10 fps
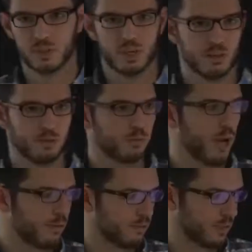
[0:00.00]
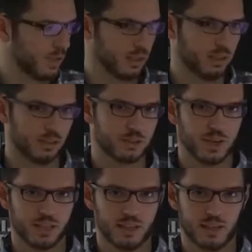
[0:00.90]
if we have little
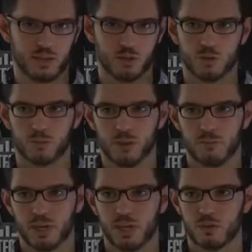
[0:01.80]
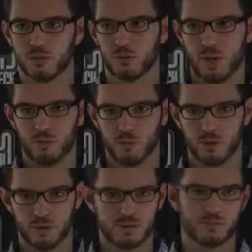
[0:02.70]
training data or if we encounter rare
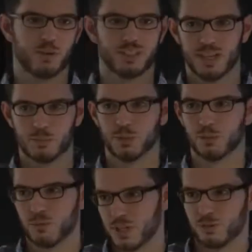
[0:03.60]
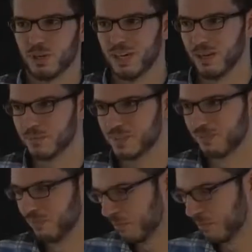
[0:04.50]
words, for example, restaurant names.